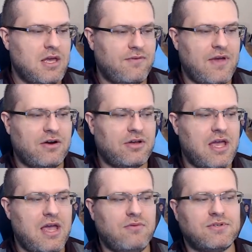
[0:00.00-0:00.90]
Evander
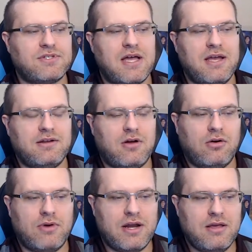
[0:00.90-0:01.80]
Kane was signed
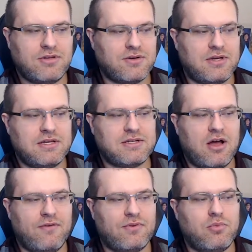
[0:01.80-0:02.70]
already, so he is
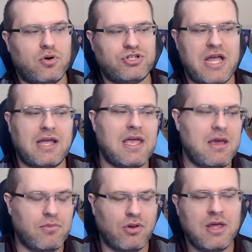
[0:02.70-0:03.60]
off the board. Jack
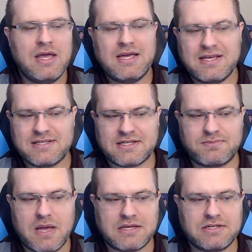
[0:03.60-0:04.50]
Campbell is
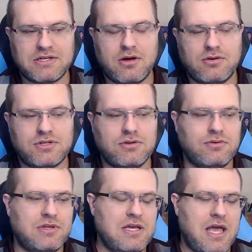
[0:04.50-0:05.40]
expected to go
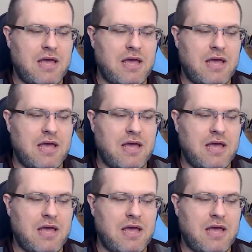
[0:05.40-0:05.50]
to the